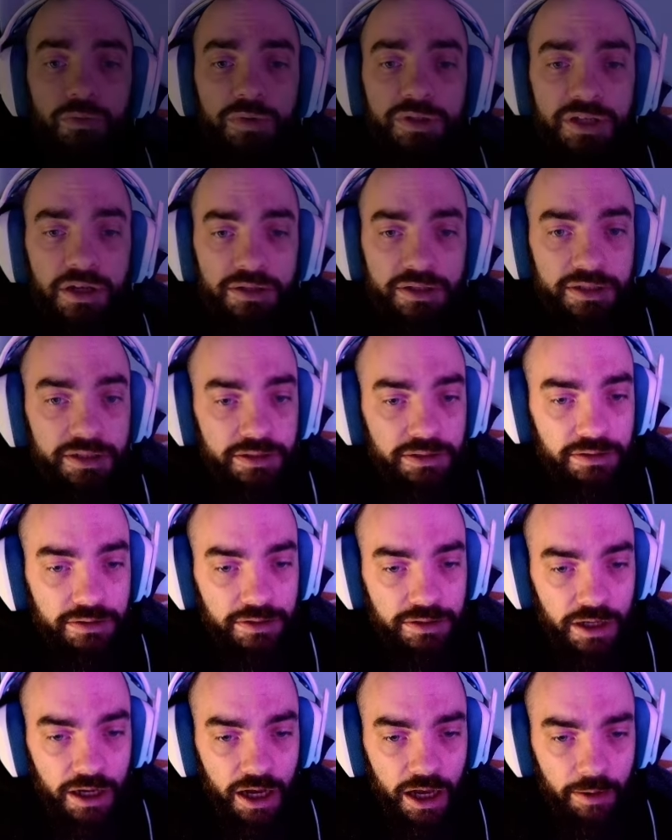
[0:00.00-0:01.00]
results.
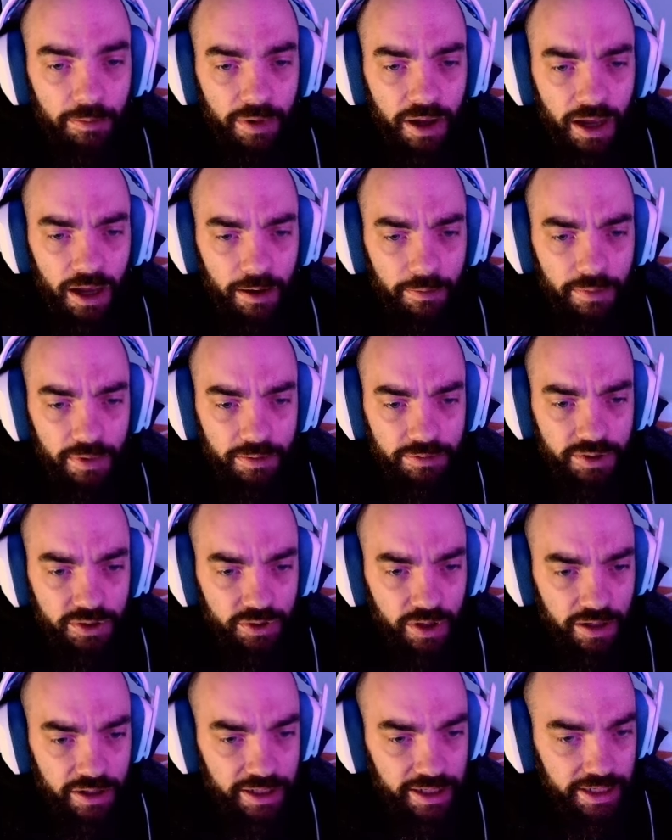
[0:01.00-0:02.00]
Um, I'm
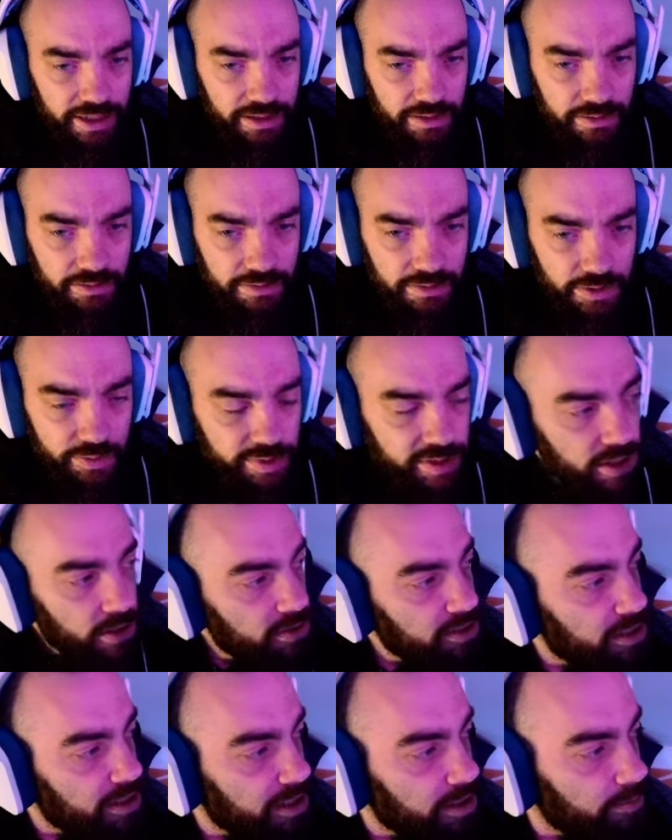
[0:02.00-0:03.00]
obstructing the
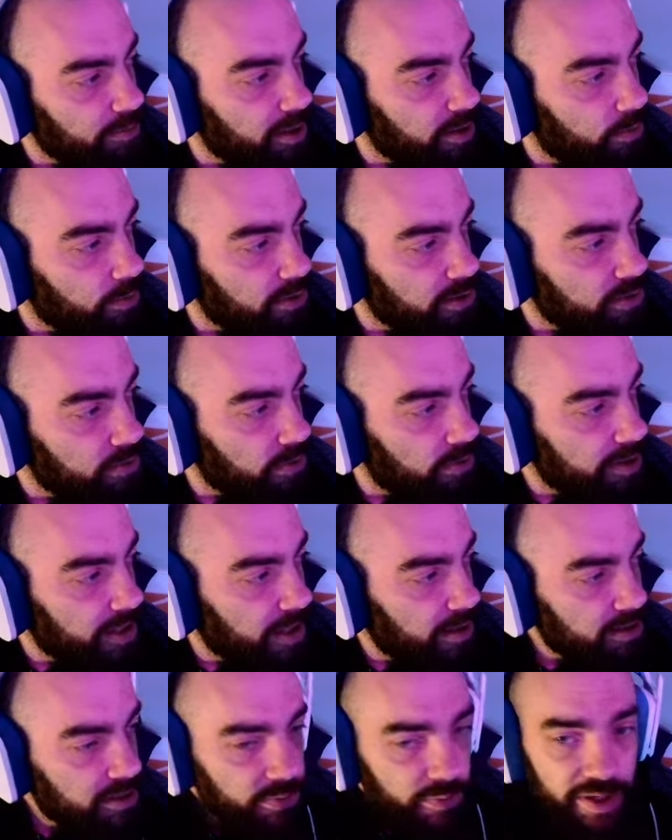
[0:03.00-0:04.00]
results a little bit. We'll scroll
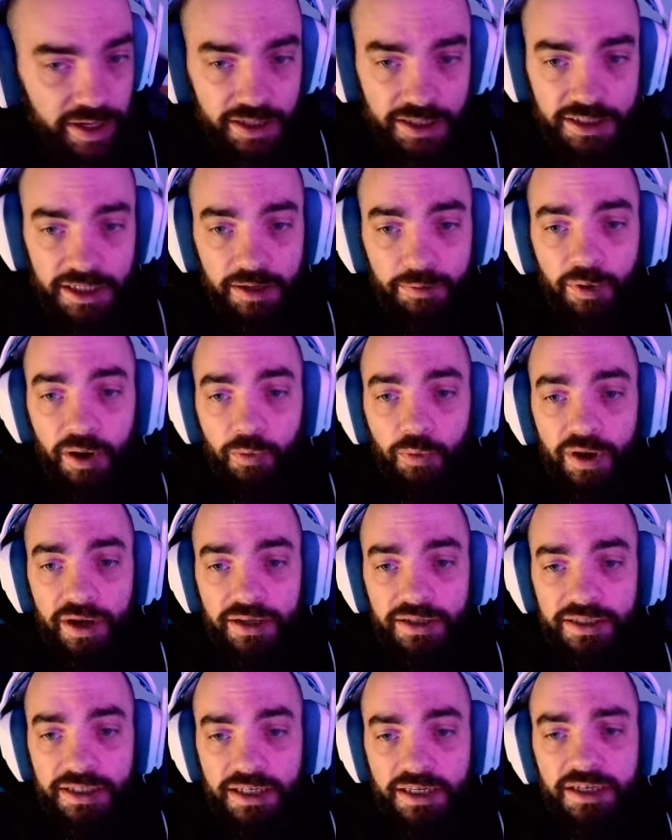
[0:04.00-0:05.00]
down so we can see. But we
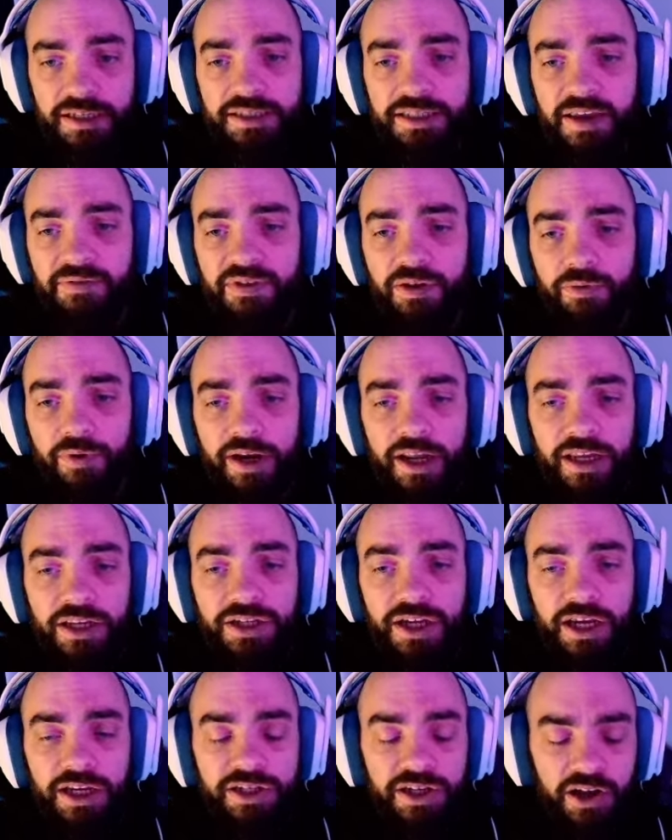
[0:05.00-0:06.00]
can see safety rating
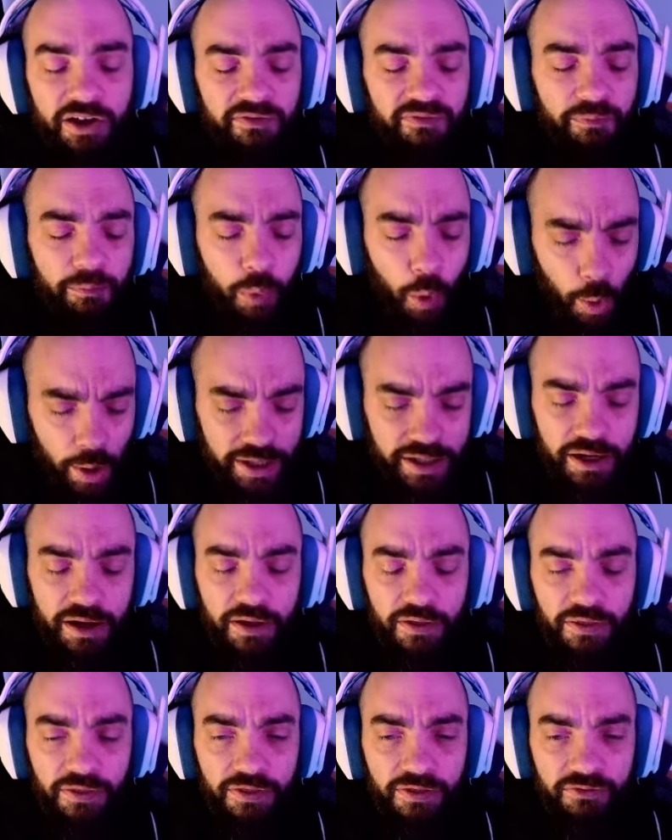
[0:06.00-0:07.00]
change of
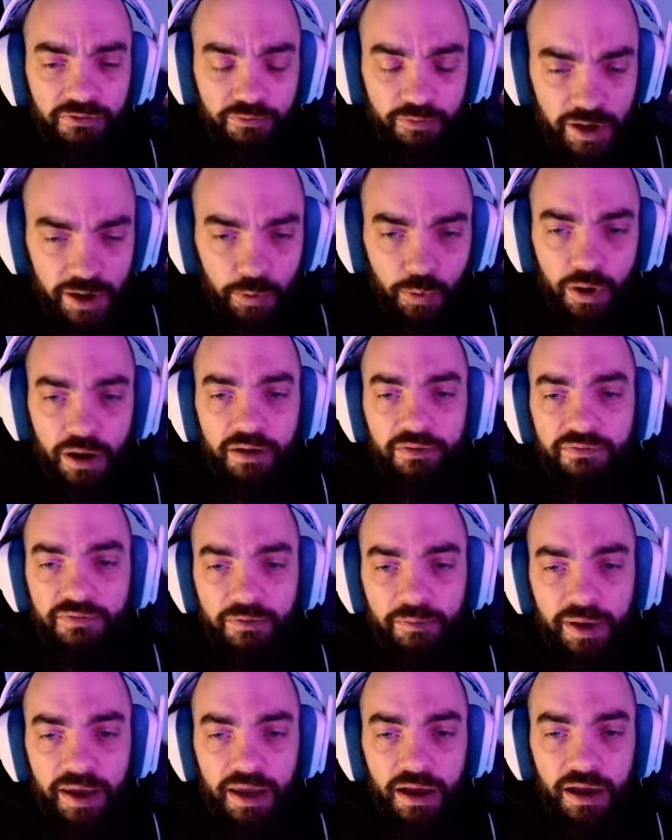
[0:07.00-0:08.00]
0.31
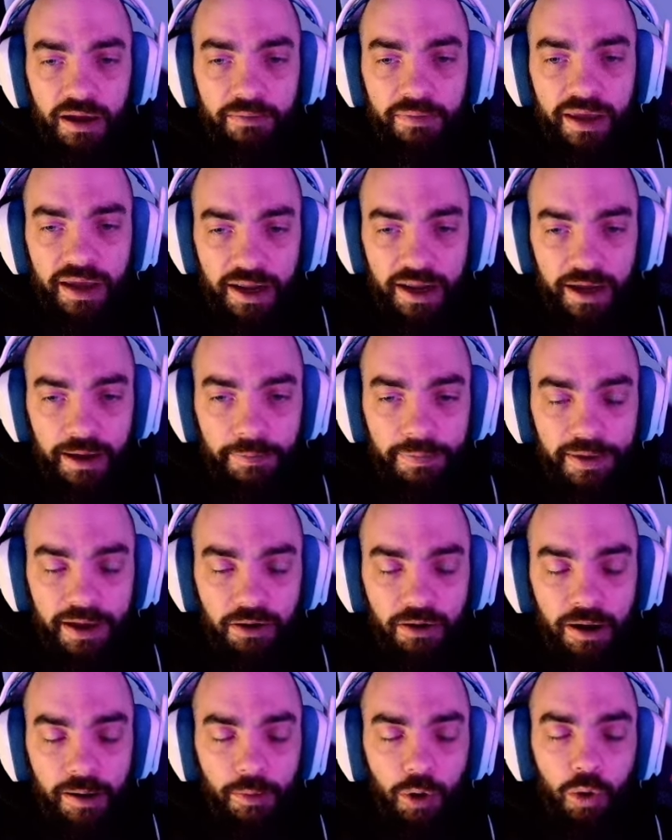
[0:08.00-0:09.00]
for me. I'm getting up
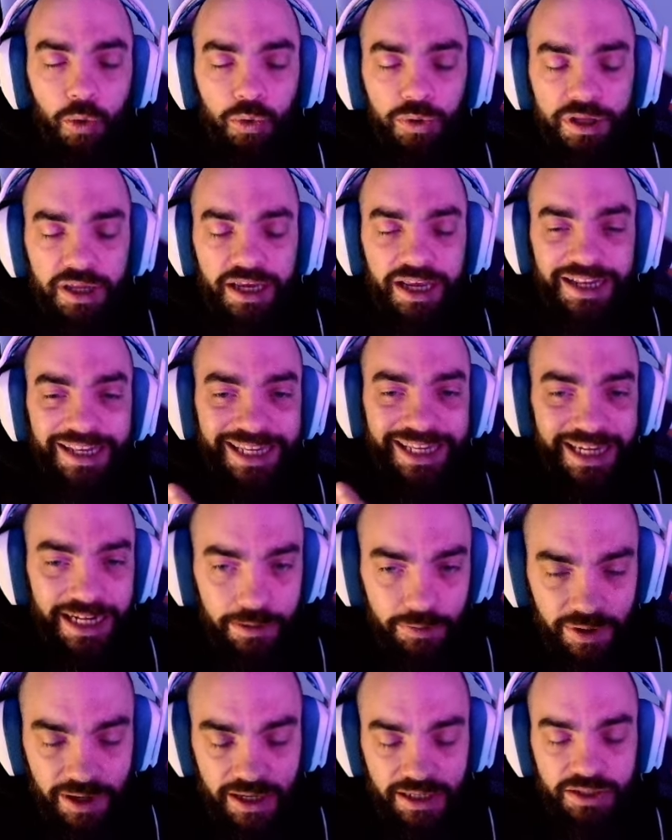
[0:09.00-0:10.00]
there. I'm only a
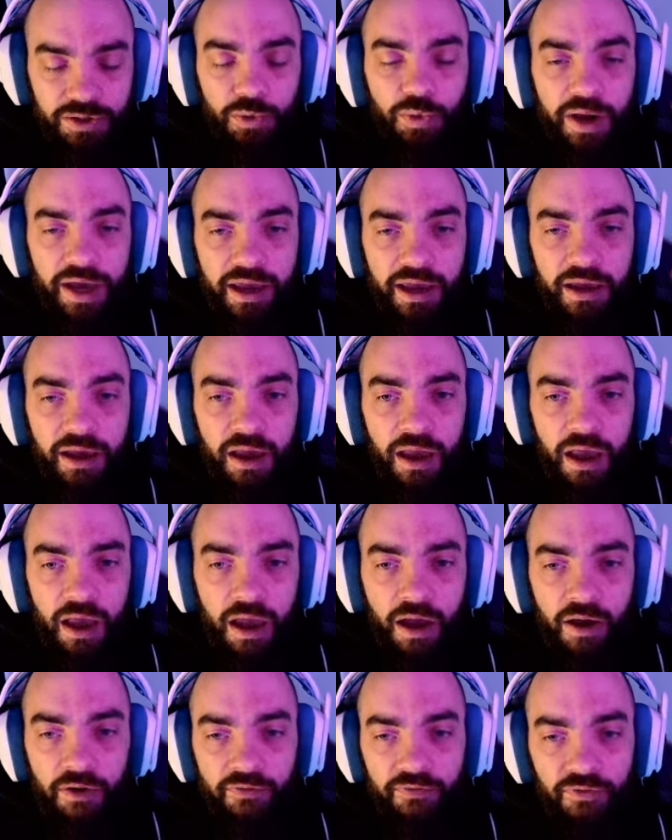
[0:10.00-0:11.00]
little ways away
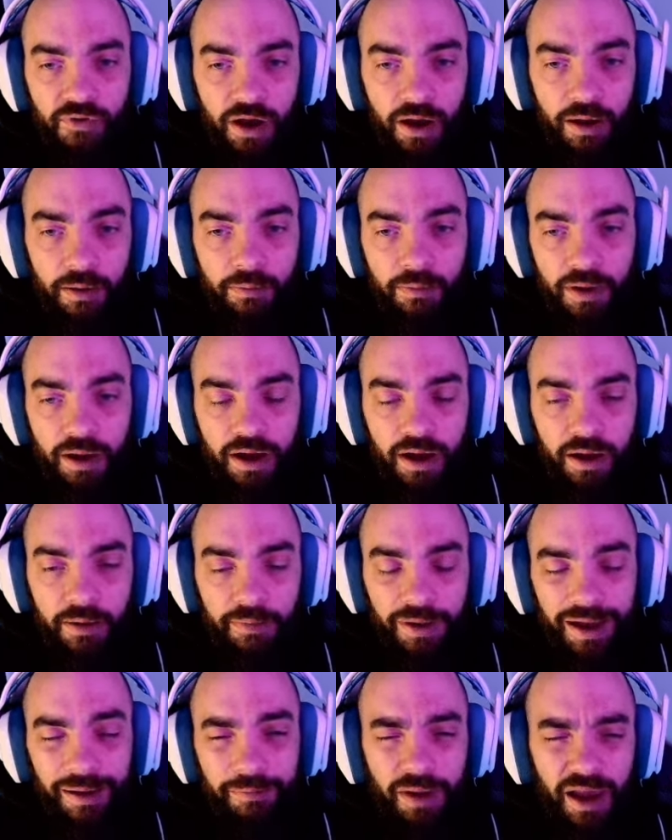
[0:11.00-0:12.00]
from,
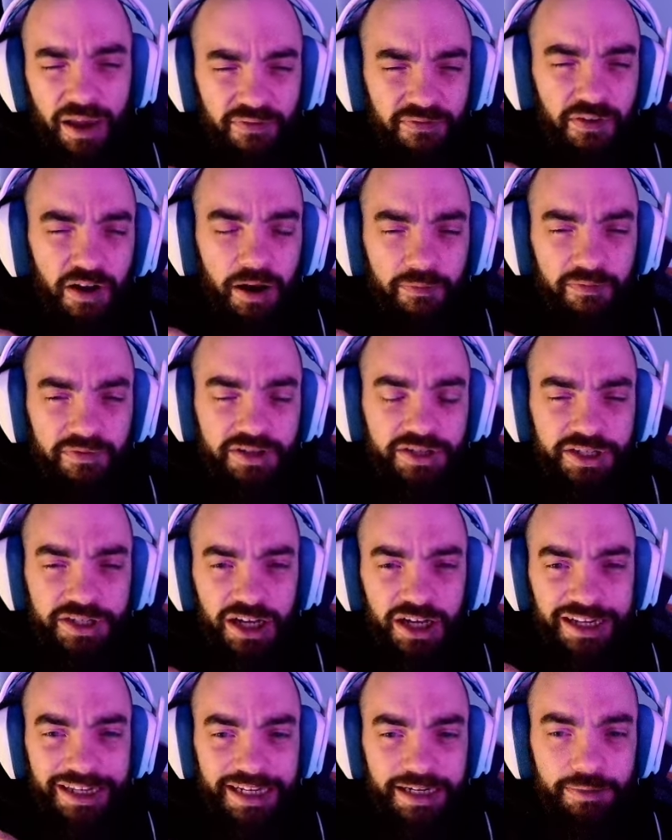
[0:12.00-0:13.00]
um, I might farm
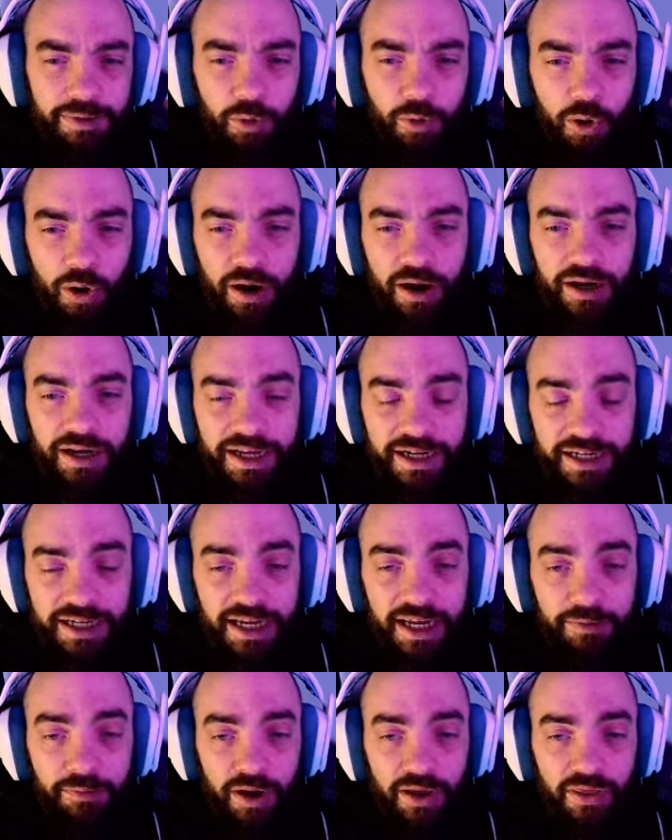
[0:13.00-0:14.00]
Virginia a little bit more. I'd like to
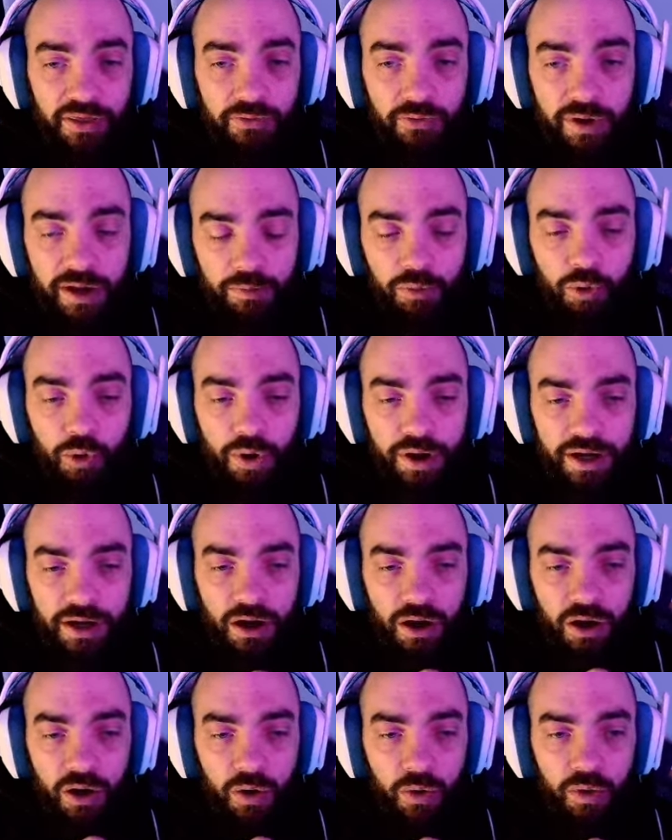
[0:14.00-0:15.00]
get my
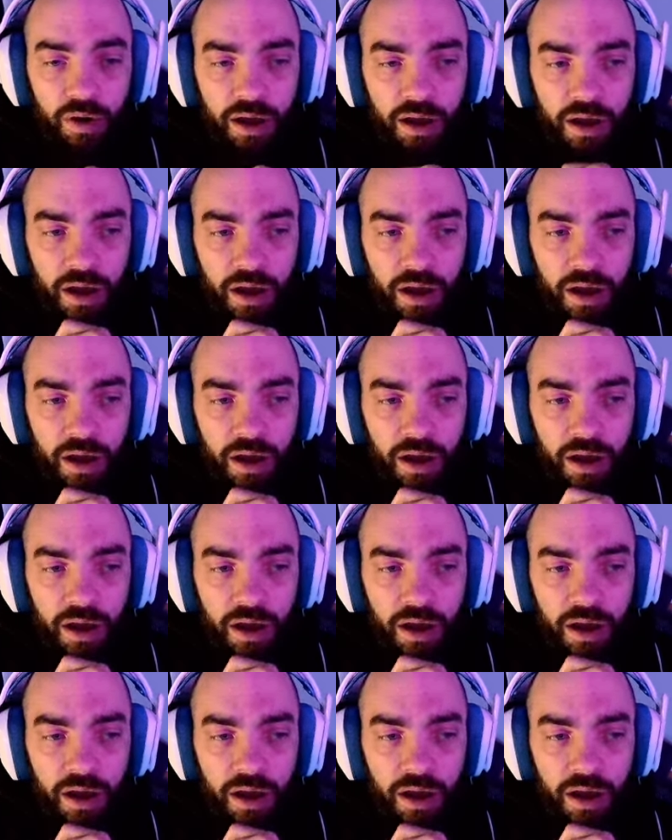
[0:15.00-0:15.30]
3.0,